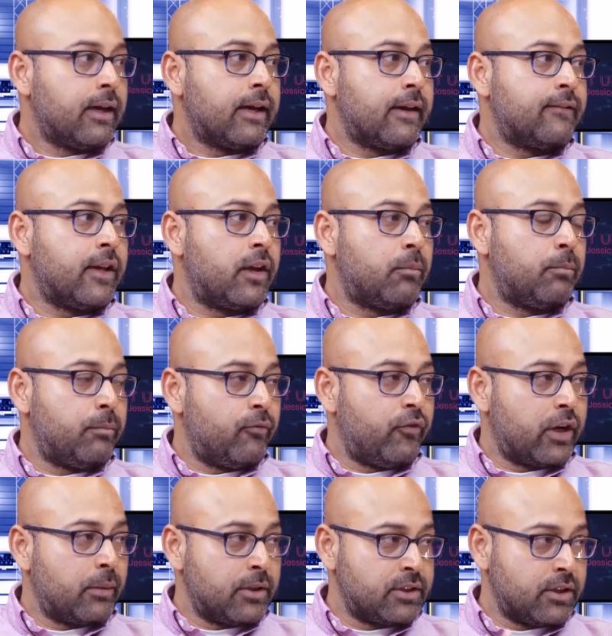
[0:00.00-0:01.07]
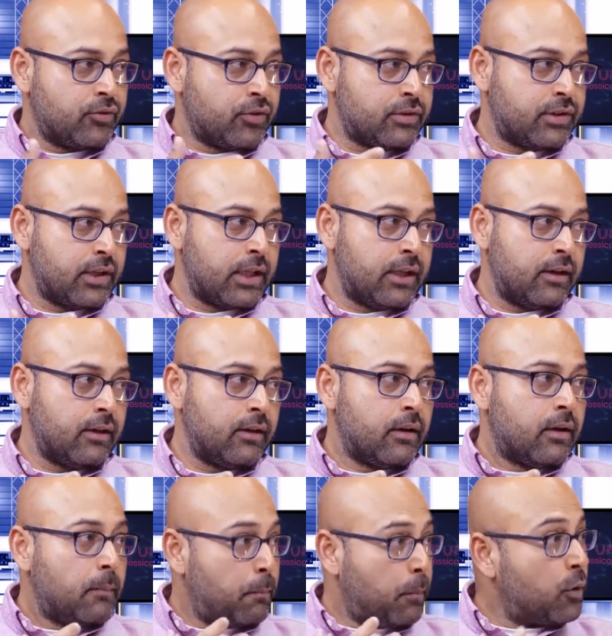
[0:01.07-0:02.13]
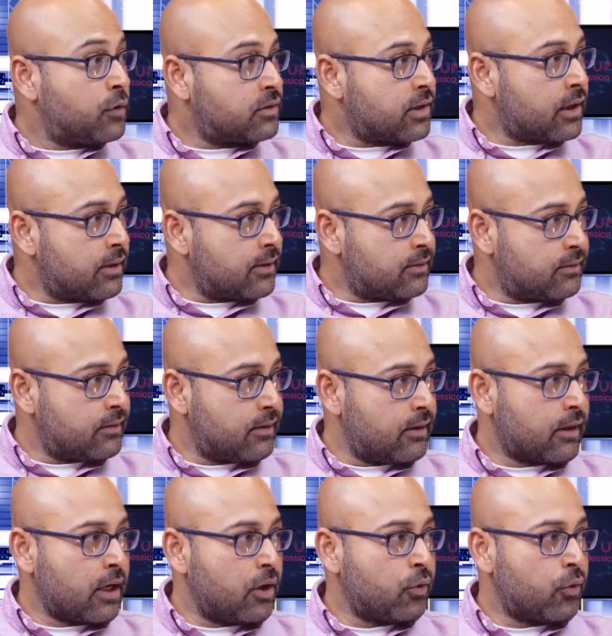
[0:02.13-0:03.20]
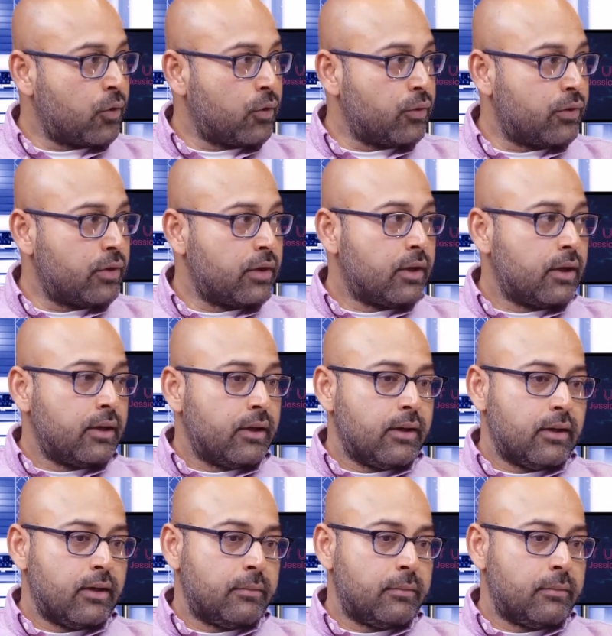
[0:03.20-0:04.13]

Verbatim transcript: They're very much interested in post-sales account growth. Mm-hmm.